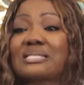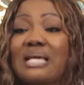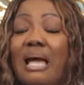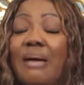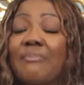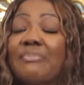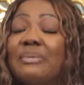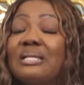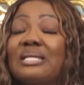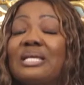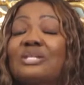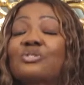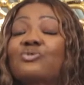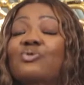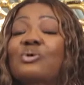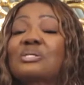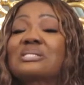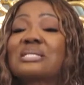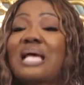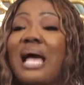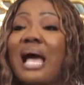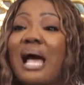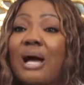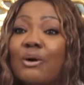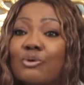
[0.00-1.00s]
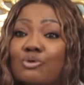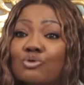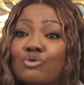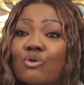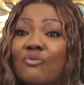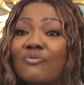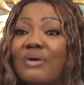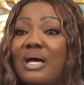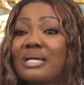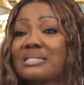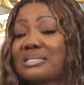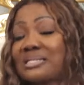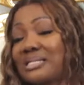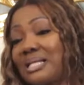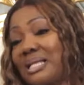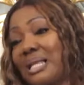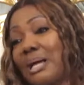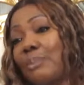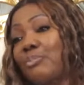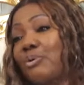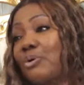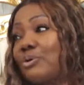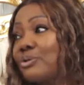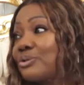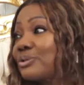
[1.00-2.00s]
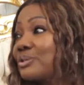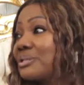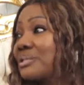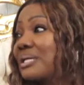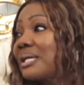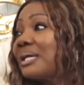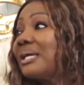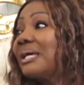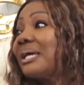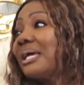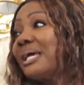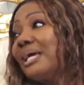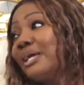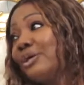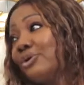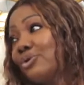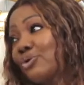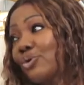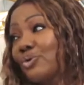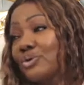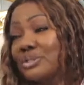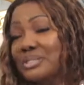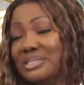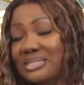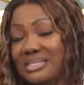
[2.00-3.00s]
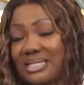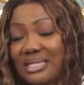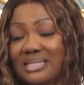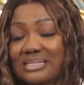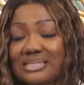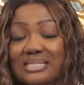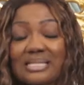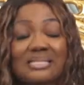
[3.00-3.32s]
I mean, it was out of our syllables in those days.